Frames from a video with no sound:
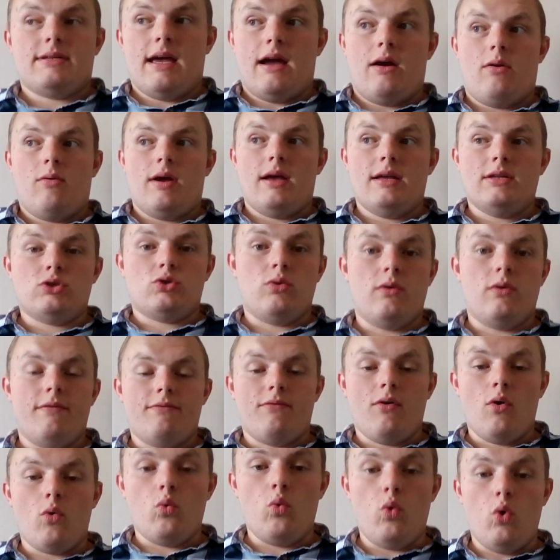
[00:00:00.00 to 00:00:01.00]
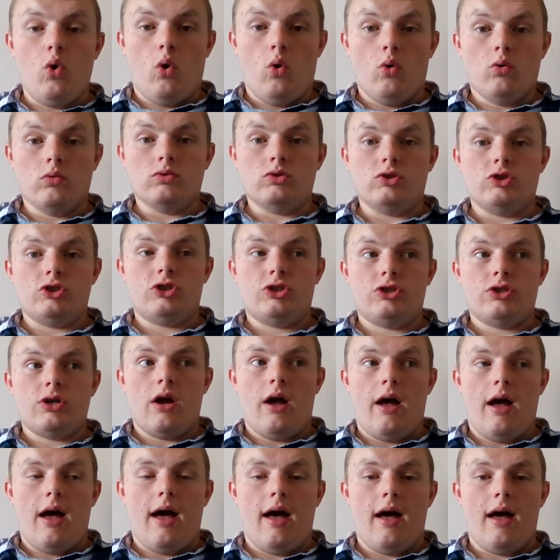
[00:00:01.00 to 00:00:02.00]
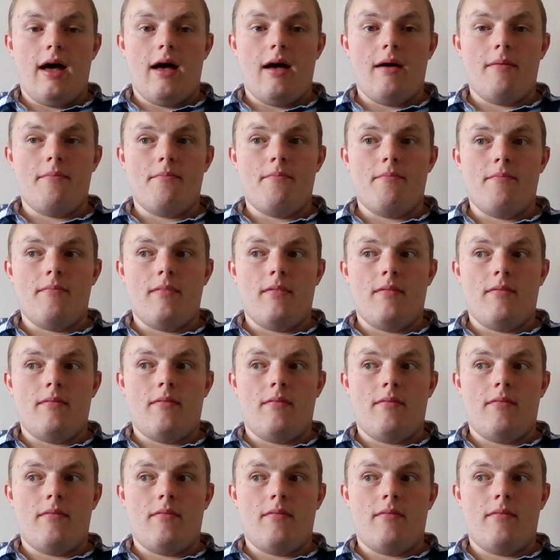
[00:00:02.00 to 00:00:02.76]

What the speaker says: out into a full launch, I'm